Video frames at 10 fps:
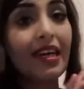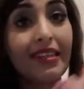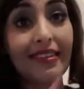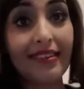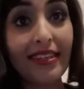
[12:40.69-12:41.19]

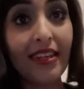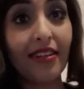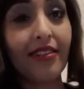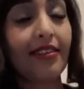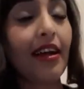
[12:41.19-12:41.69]

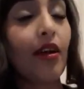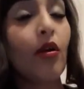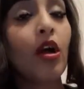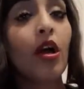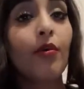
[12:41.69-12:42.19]
concealers now.
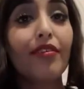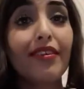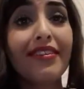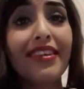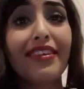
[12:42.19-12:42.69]
With
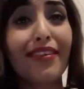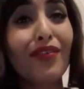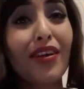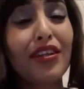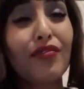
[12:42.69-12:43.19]
concealers, I
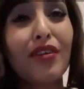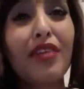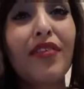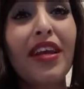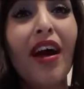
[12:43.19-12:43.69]
find it
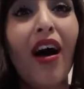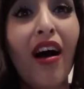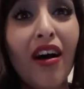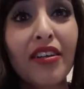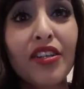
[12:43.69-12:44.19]
really
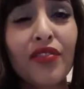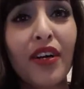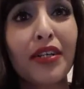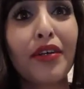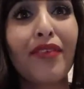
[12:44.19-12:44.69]
hard to
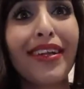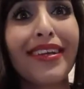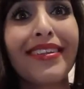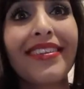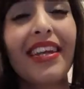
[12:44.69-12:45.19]
find a great
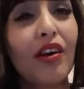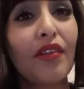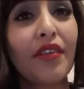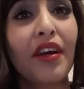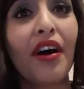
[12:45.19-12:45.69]
concealer
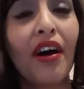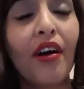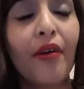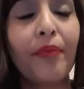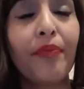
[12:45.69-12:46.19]

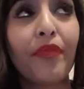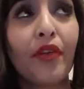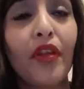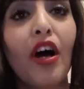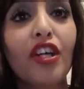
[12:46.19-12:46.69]

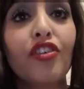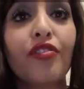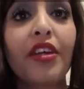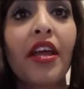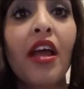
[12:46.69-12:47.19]
on the high
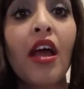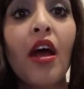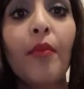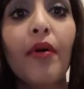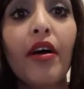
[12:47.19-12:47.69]
street,
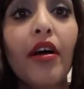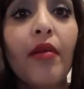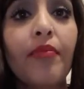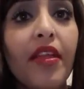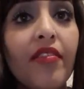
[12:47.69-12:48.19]
but
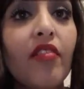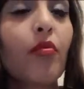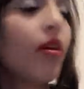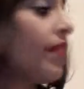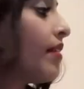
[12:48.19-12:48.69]
there's
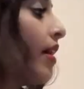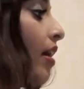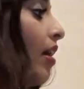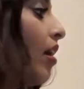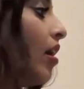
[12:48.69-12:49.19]
this one
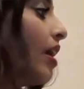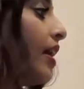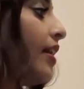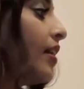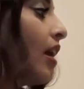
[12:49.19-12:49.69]
that
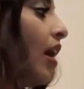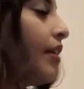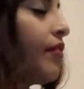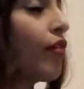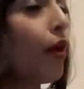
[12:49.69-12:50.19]
I
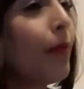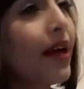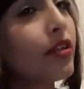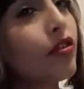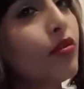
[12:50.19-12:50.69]
kind of go
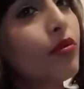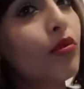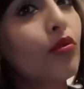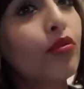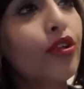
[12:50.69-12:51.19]
back to
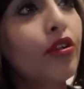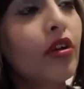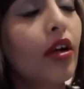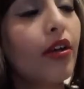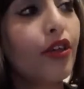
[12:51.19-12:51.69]
or
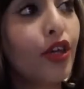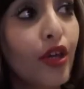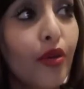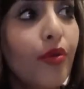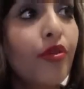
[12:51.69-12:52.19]

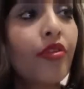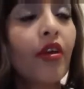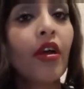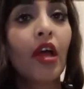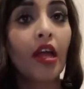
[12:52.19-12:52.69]
use
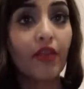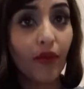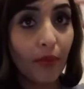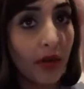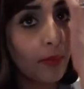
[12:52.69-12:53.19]
if
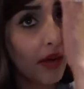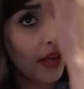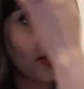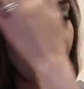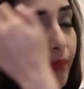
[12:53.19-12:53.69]
I'm going to buy
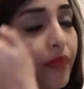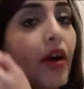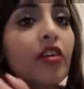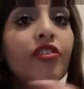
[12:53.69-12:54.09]
a high